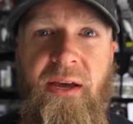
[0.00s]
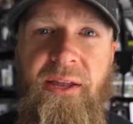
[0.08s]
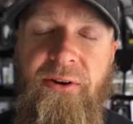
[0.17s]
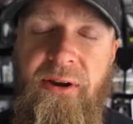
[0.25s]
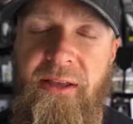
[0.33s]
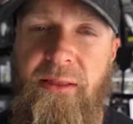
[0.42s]

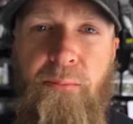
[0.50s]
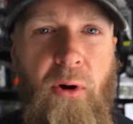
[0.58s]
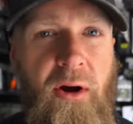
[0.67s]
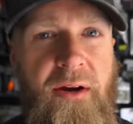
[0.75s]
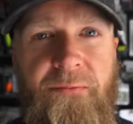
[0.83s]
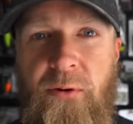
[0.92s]
and you're in the
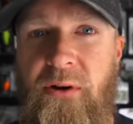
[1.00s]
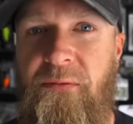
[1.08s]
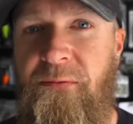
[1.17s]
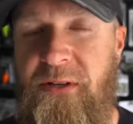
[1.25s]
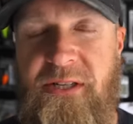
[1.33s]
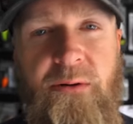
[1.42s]
market for a new
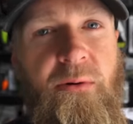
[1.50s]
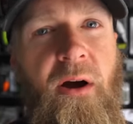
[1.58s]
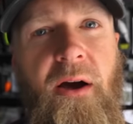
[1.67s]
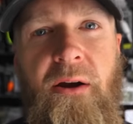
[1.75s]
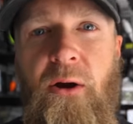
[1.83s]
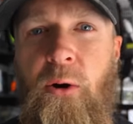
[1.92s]
fishing
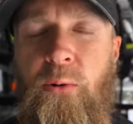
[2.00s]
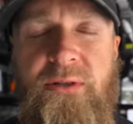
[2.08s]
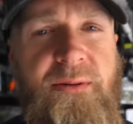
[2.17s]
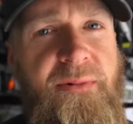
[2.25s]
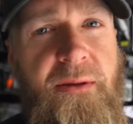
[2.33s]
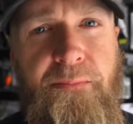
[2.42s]
rod or
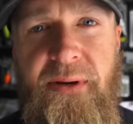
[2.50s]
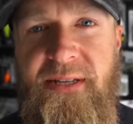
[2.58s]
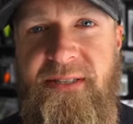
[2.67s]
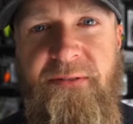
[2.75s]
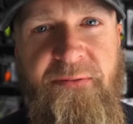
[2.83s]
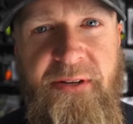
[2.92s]
some of the
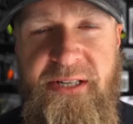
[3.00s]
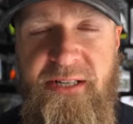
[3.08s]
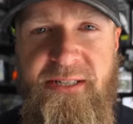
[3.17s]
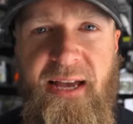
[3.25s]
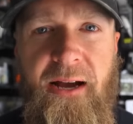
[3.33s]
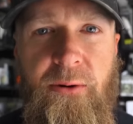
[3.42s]
best
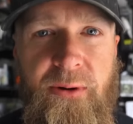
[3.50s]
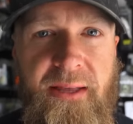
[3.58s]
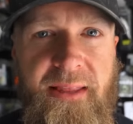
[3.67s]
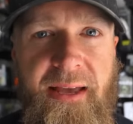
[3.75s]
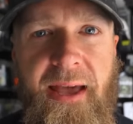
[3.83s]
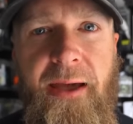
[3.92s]
fishing tackle
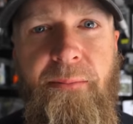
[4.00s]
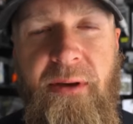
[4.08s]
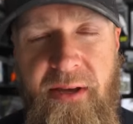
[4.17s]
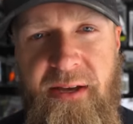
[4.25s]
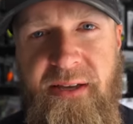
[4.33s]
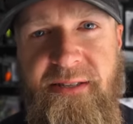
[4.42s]
in the game,
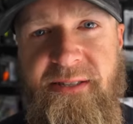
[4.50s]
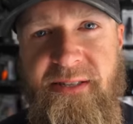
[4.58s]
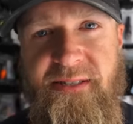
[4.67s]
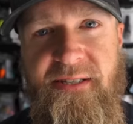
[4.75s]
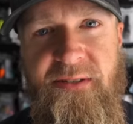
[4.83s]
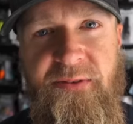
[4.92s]

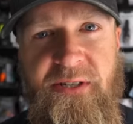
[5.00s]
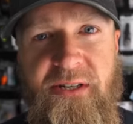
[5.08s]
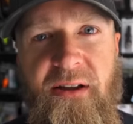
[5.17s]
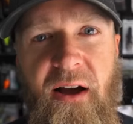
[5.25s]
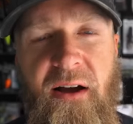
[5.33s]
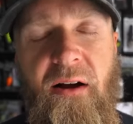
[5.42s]

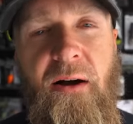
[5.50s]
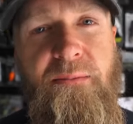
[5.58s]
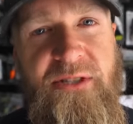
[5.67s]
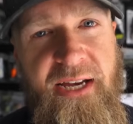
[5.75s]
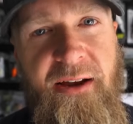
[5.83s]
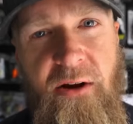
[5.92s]

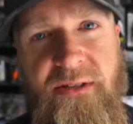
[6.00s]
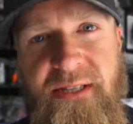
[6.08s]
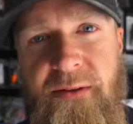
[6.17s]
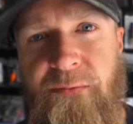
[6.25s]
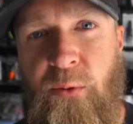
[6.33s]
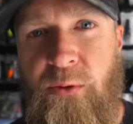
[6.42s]
6thsensefishing.com,
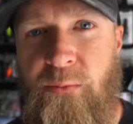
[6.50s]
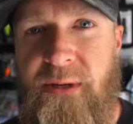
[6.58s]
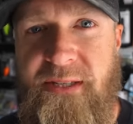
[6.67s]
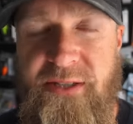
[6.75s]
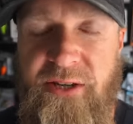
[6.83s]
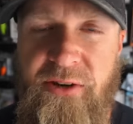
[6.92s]
JR10 for the
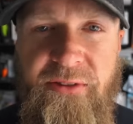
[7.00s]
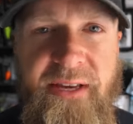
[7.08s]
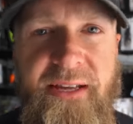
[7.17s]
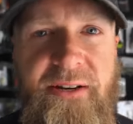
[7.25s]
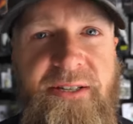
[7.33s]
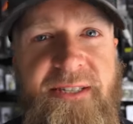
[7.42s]
win. Secure the
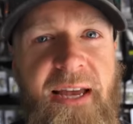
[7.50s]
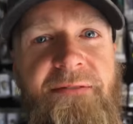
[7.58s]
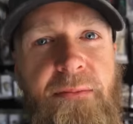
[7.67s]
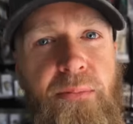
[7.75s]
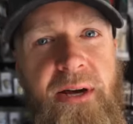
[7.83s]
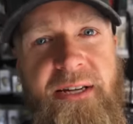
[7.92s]
heater,
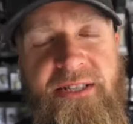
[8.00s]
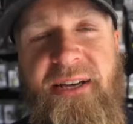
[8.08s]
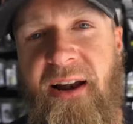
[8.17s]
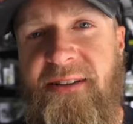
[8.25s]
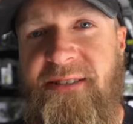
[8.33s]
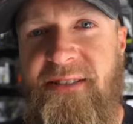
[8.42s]
save the bread.
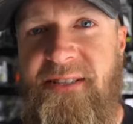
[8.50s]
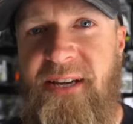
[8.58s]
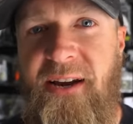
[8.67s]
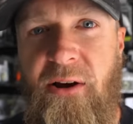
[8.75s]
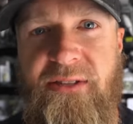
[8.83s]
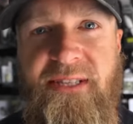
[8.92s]
Shout outs to the
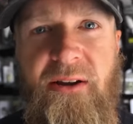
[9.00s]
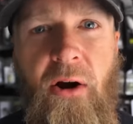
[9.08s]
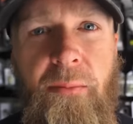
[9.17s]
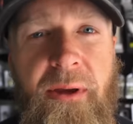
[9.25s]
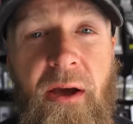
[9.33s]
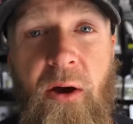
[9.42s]
JR10
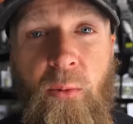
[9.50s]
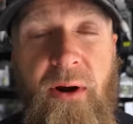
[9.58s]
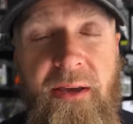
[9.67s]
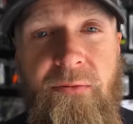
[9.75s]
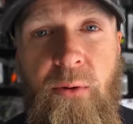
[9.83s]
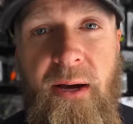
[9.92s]
Army. I
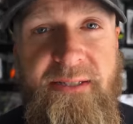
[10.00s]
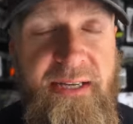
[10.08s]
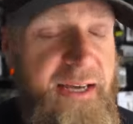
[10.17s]
want to give you guys a